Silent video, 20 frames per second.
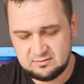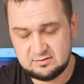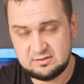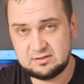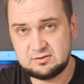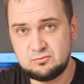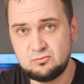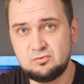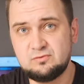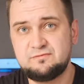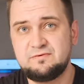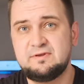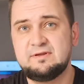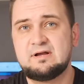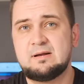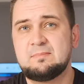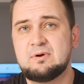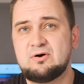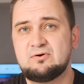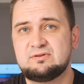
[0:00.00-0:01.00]
The cool thing
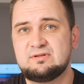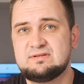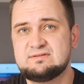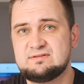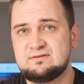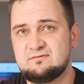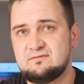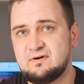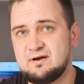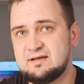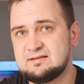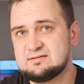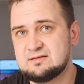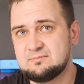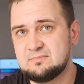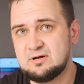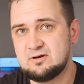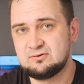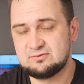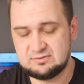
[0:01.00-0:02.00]
about this device,
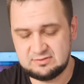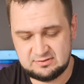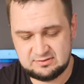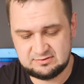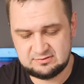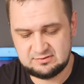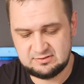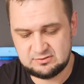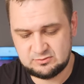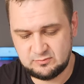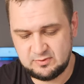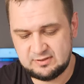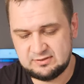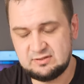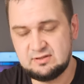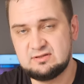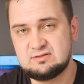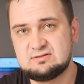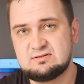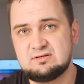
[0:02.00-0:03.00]
about the D20,
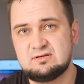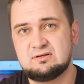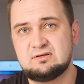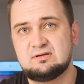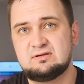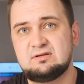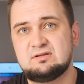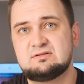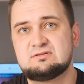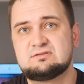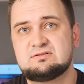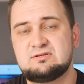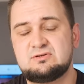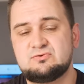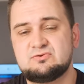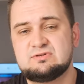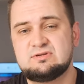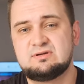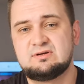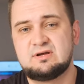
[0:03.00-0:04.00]
it's
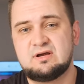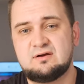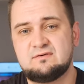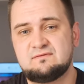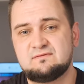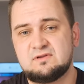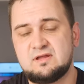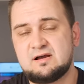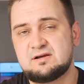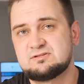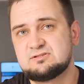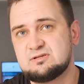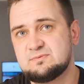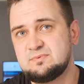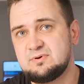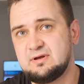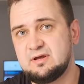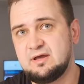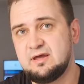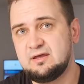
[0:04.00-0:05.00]
using a flagship
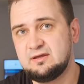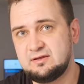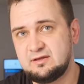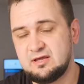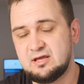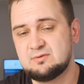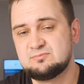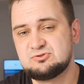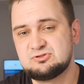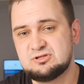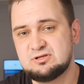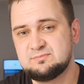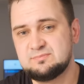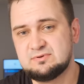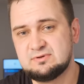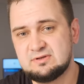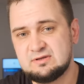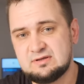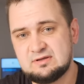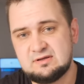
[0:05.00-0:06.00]
AKM chip.
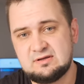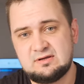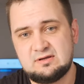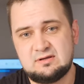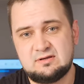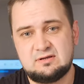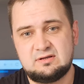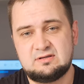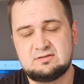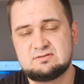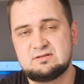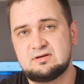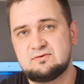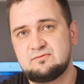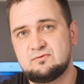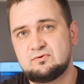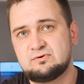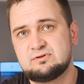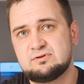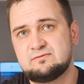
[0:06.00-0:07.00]
It's the
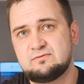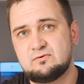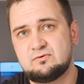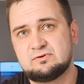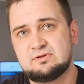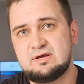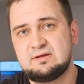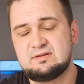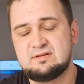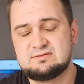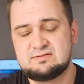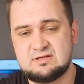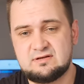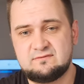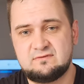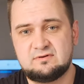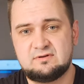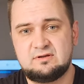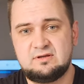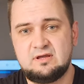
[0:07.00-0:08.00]

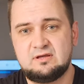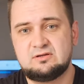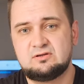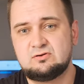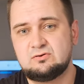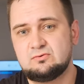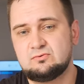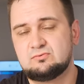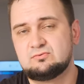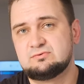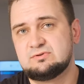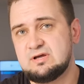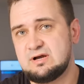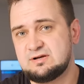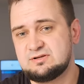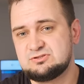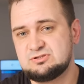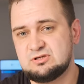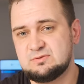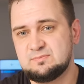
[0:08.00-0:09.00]
4497 EQ
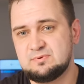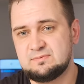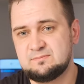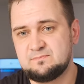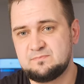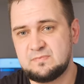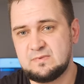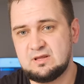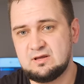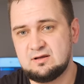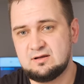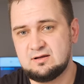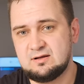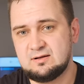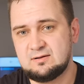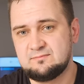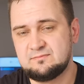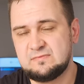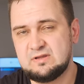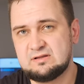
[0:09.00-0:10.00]
DAC chip.
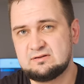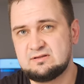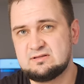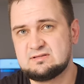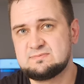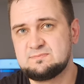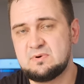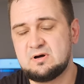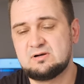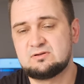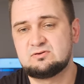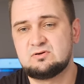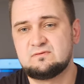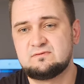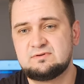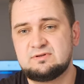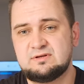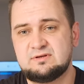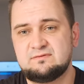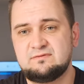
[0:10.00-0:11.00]
That is part
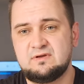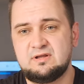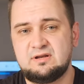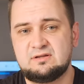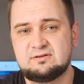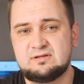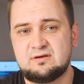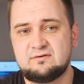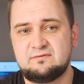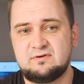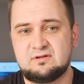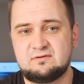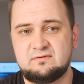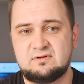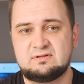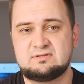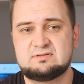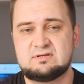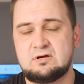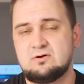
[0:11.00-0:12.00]
of the Verita
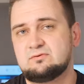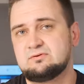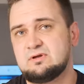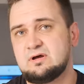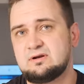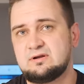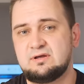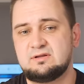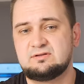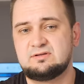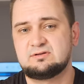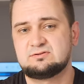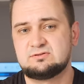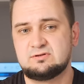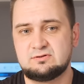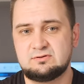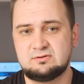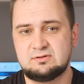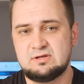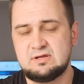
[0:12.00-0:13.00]
Velvet sound
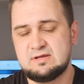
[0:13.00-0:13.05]
architecture.